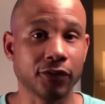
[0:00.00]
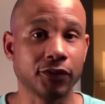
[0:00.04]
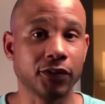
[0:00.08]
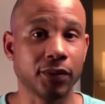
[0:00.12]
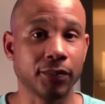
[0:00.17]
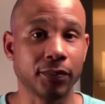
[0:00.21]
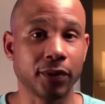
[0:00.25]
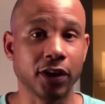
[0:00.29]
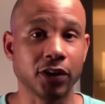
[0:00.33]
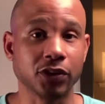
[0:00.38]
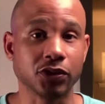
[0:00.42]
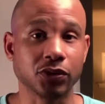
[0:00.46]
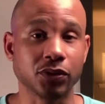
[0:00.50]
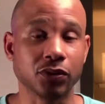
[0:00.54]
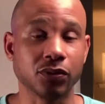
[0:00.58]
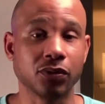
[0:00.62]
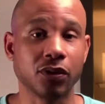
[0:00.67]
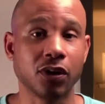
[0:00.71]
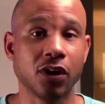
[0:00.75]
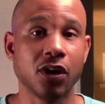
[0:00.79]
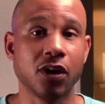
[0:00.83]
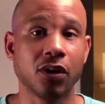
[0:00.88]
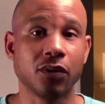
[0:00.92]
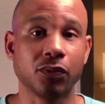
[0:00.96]
the module,
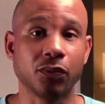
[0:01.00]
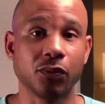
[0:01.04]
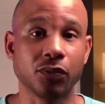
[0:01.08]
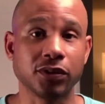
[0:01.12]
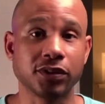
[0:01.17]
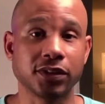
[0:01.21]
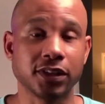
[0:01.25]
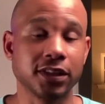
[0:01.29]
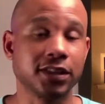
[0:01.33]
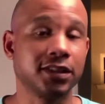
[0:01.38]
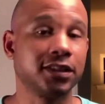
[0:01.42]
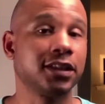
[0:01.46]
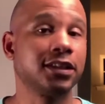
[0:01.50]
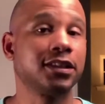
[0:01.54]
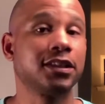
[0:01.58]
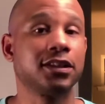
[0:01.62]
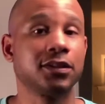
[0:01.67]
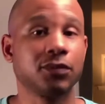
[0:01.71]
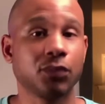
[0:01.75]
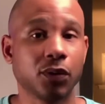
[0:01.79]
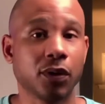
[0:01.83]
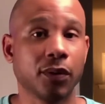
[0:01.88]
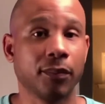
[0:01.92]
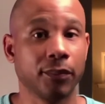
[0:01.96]
since this is
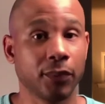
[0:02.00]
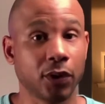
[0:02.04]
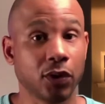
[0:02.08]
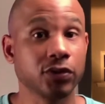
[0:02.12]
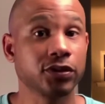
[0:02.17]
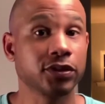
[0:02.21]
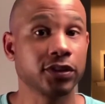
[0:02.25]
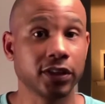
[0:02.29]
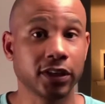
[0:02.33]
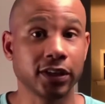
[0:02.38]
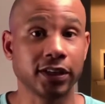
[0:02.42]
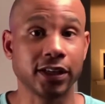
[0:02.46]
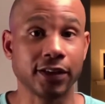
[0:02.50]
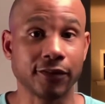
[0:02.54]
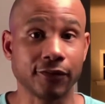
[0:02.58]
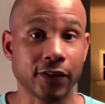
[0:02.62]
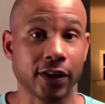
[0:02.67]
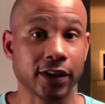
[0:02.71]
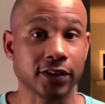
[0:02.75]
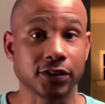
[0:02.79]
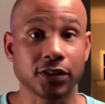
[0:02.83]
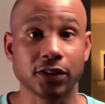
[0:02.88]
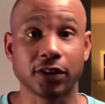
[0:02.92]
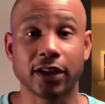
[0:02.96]
where most of the defects
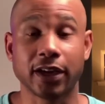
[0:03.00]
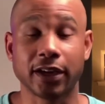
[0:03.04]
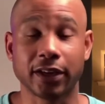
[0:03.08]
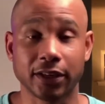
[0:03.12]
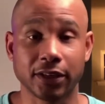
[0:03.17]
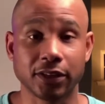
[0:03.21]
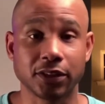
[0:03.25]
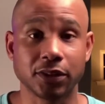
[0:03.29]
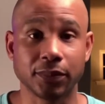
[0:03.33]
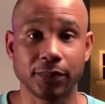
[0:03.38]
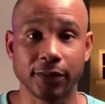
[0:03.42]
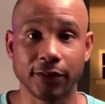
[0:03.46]
are likely to be